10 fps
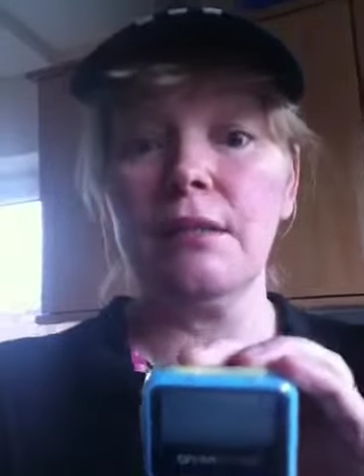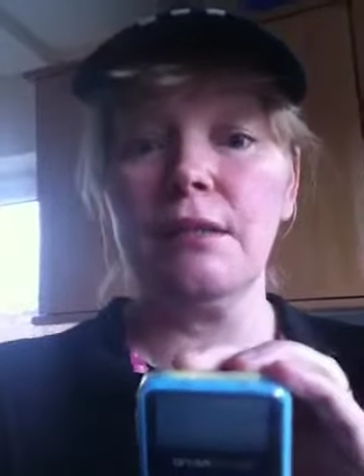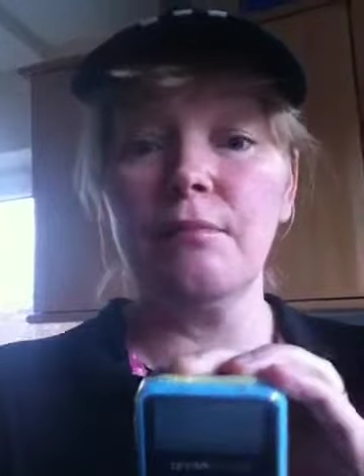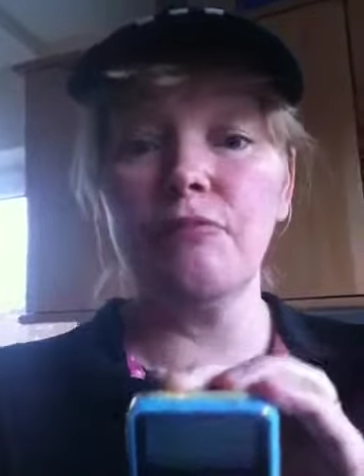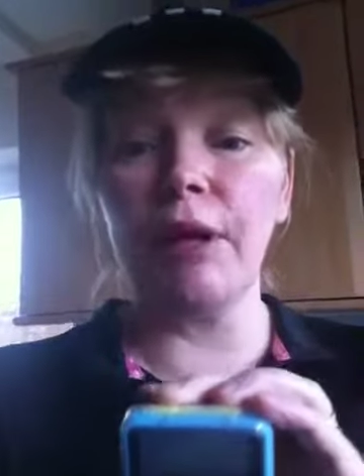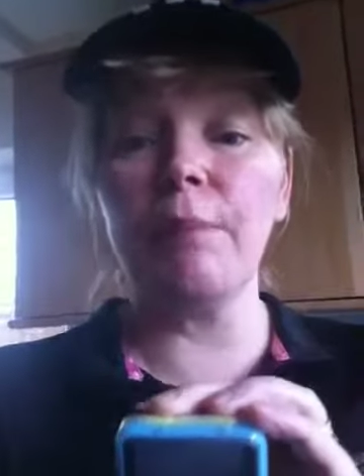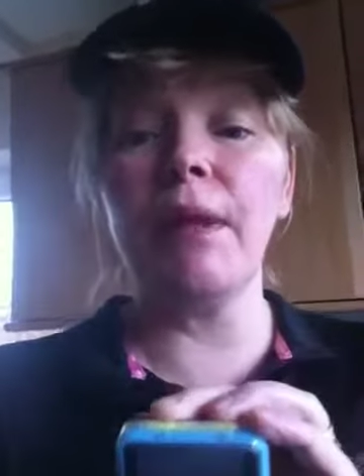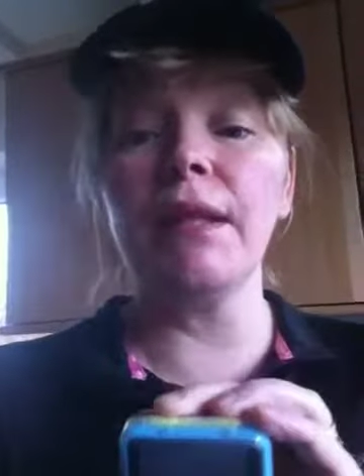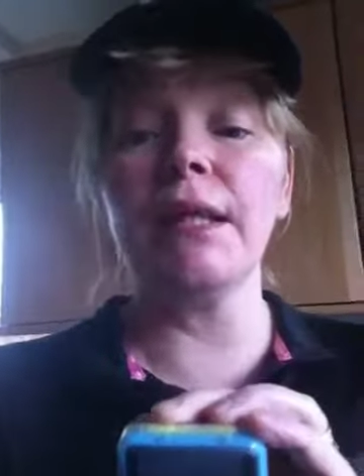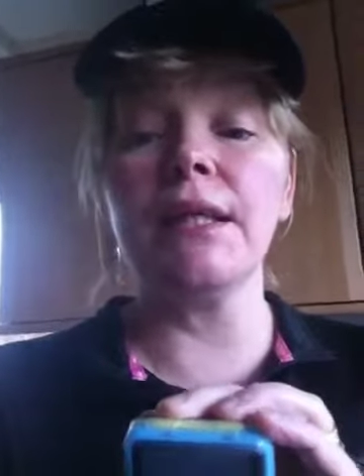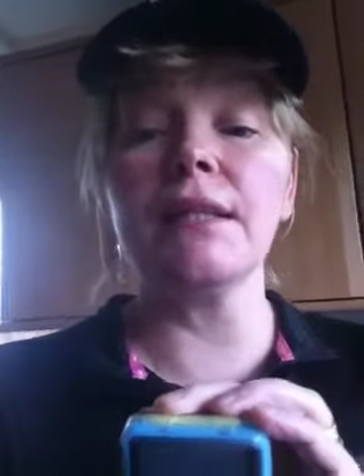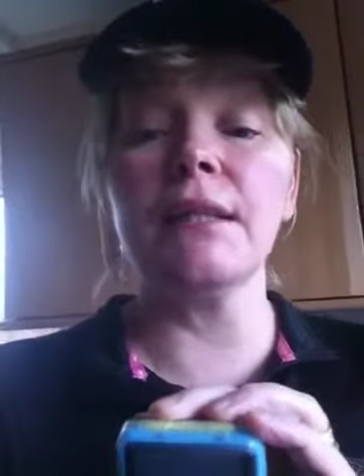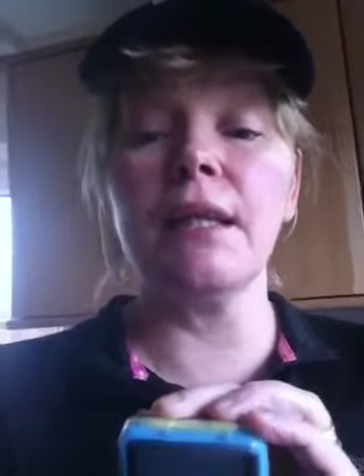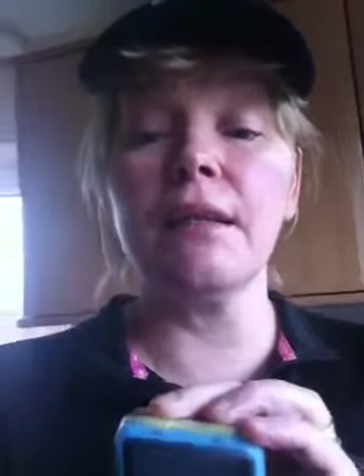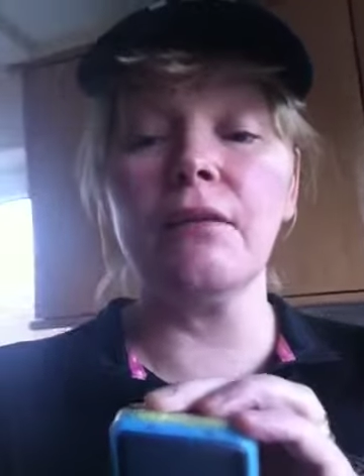to recommend things
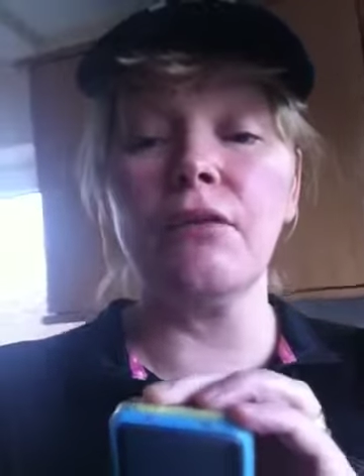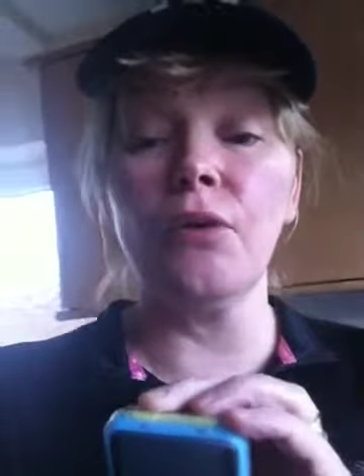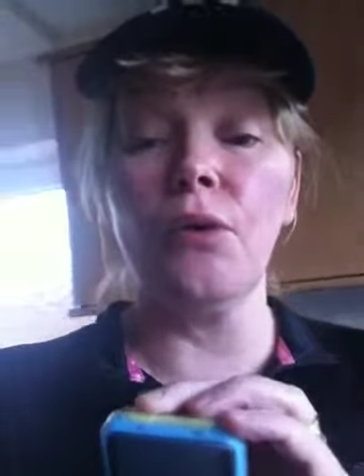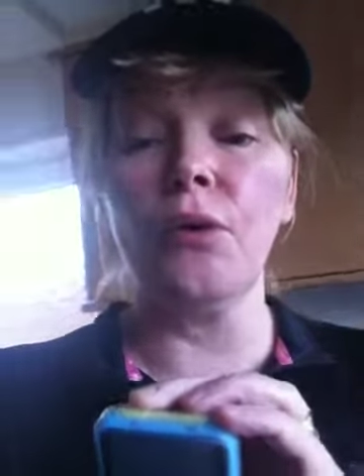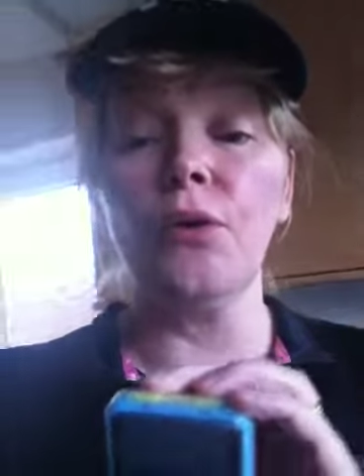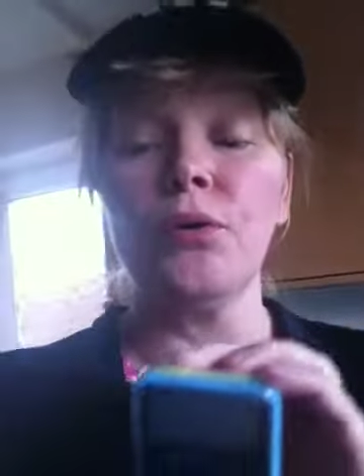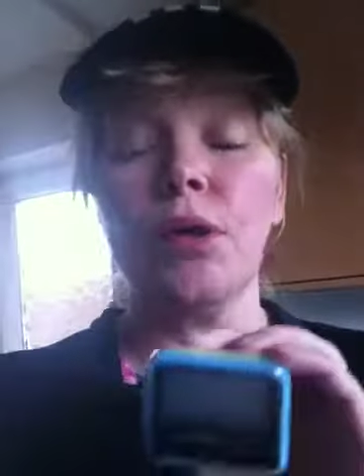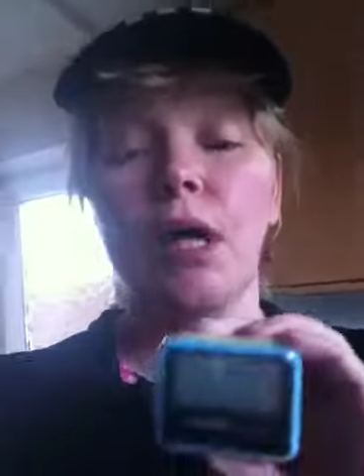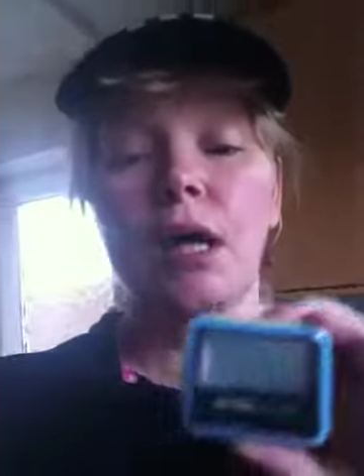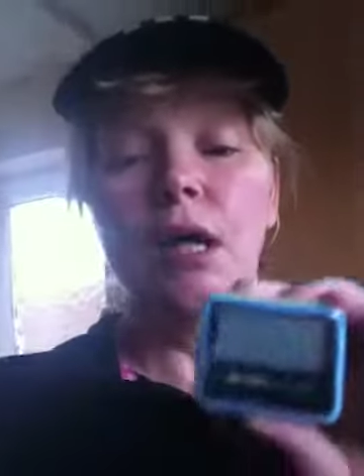and then they're no good.